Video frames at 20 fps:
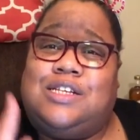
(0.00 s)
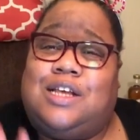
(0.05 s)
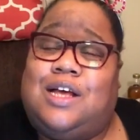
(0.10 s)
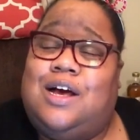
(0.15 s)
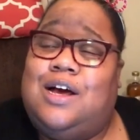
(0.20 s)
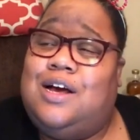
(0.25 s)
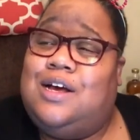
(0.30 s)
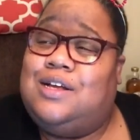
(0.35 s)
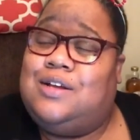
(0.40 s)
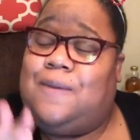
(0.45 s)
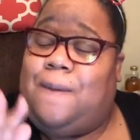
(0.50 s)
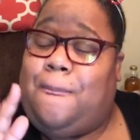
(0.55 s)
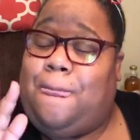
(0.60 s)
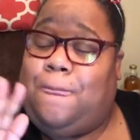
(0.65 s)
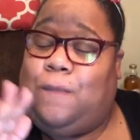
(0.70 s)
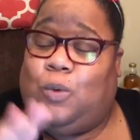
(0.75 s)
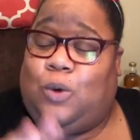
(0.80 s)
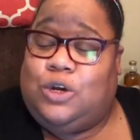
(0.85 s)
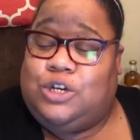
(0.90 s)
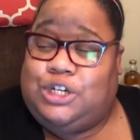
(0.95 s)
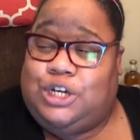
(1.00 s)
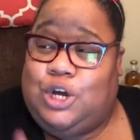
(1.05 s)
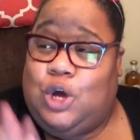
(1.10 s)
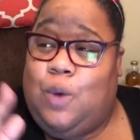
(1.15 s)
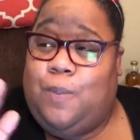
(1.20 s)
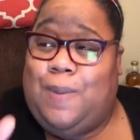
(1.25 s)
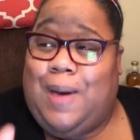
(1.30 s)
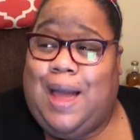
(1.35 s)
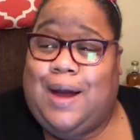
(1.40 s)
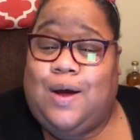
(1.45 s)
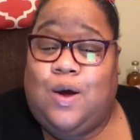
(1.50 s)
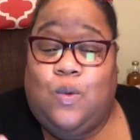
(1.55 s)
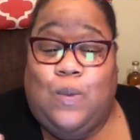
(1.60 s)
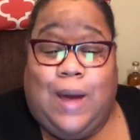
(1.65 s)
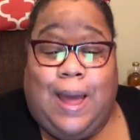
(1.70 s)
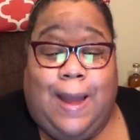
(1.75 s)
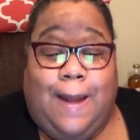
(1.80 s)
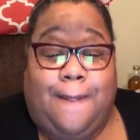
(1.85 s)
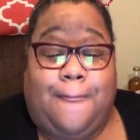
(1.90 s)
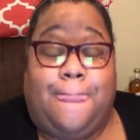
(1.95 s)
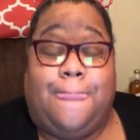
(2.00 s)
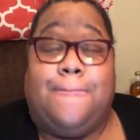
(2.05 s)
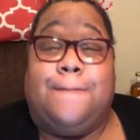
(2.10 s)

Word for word: Uh, Rochelle back away.